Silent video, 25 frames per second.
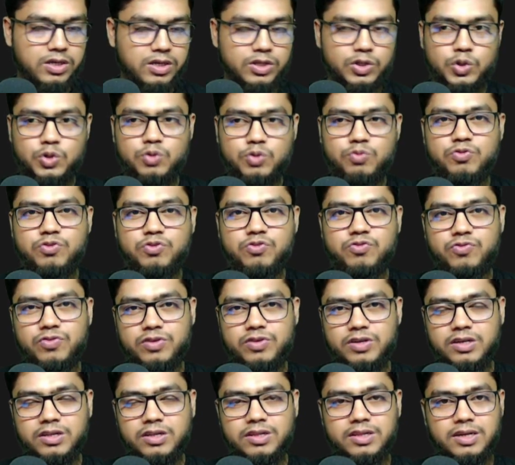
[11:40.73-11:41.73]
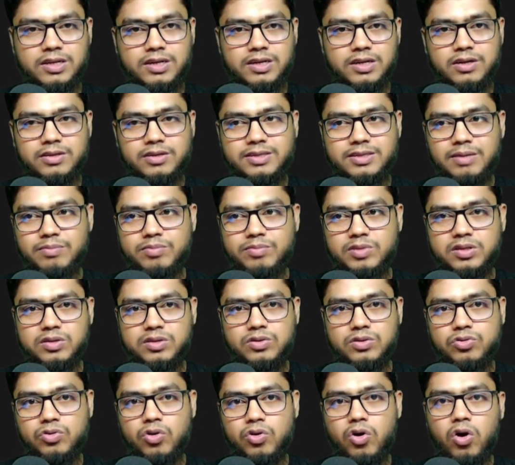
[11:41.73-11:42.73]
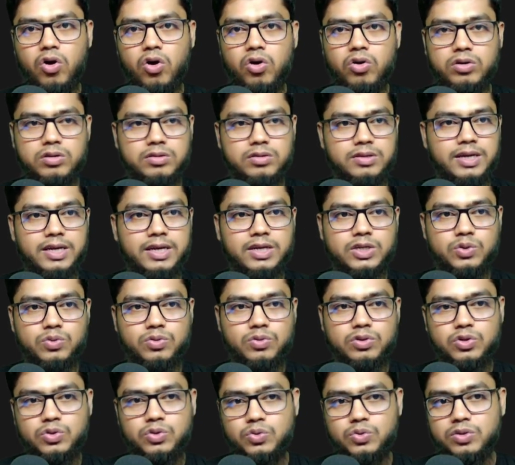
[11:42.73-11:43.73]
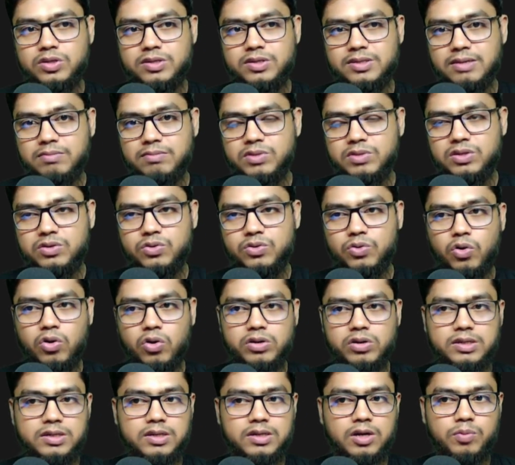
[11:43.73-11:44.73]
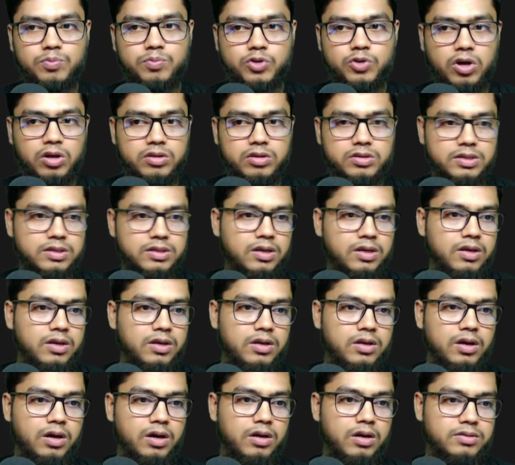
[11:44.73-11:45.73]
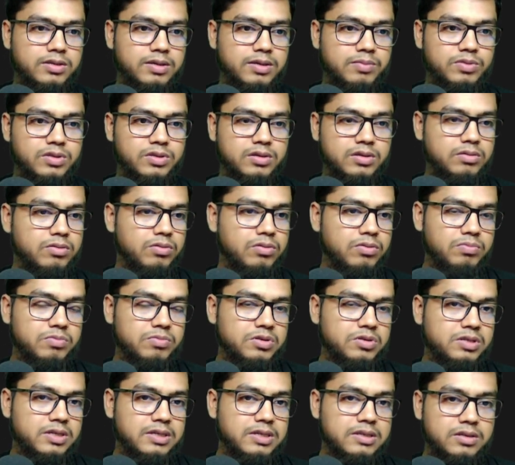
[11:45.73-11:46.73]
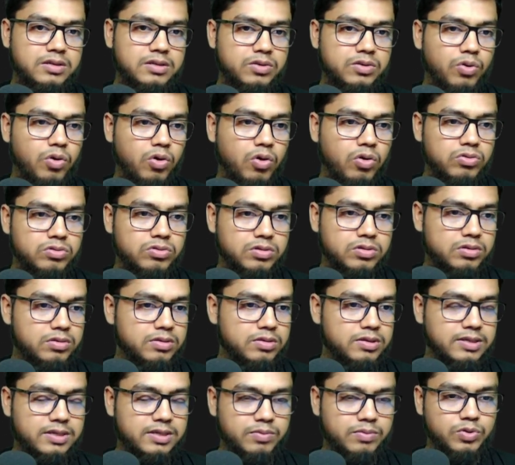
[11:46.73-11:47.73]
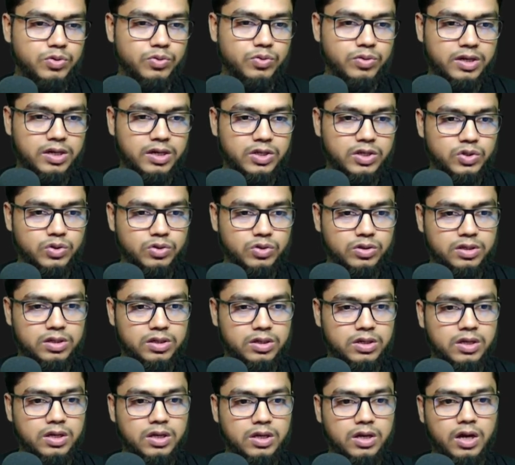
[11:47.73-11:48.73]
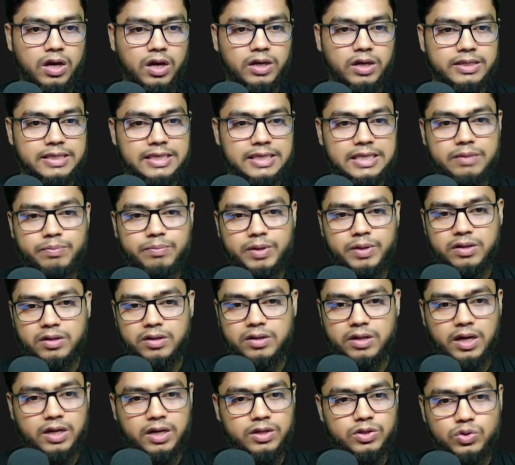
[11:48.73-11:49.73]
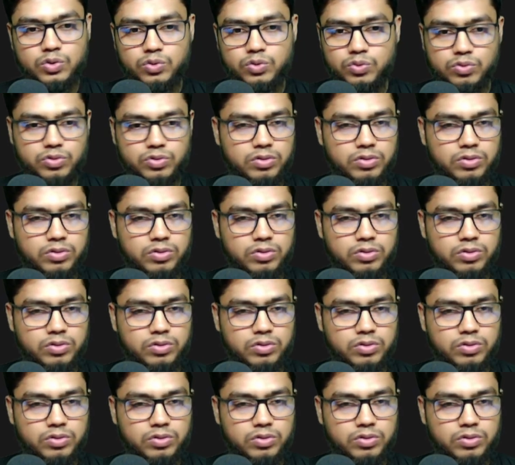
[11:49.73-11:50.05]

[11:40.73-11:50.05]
So if you feel that something wrong, they actually do the something wrong in our project, something changing wrong. So this time you can actually keep and undo.